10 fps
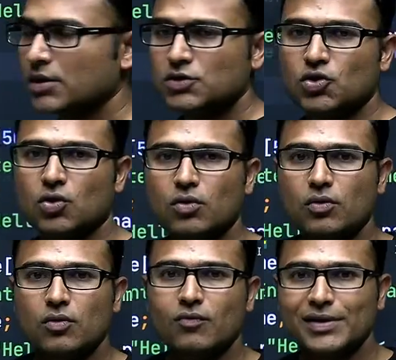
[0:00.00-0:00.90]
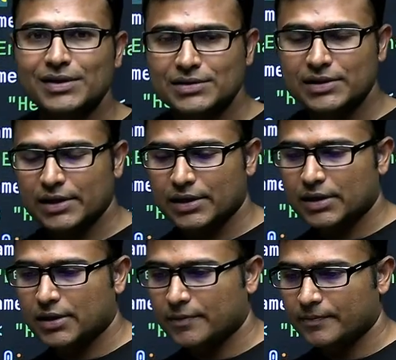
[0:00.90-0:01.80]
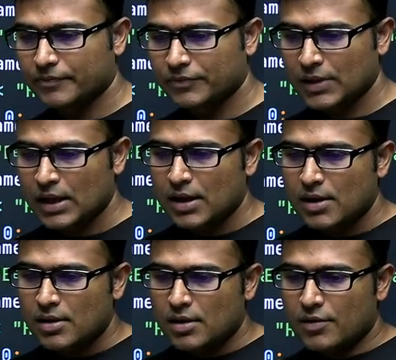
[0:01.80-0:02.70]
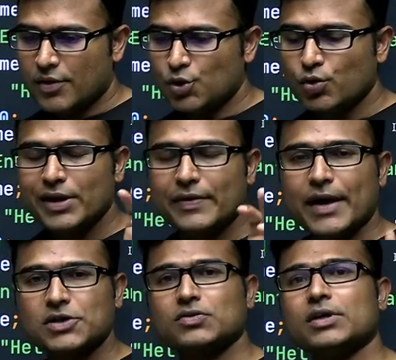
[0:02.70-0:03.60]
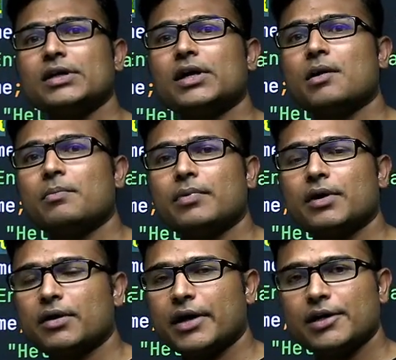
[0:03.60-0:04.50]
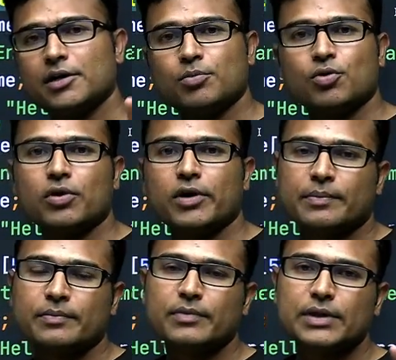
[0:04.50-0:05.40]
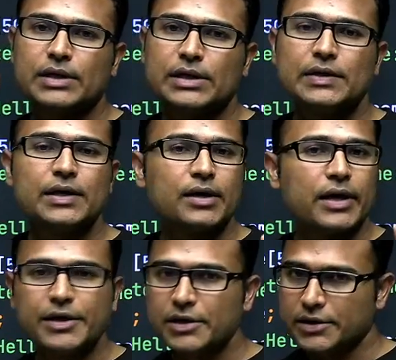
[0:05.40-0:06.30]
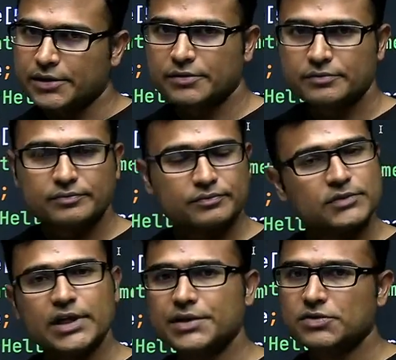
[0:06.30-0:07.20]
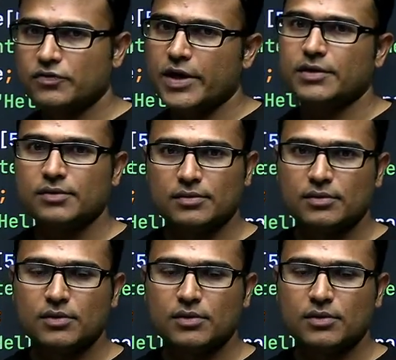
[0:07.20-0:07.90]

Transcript: so one is that you can actually write a program in a editor, that is fine,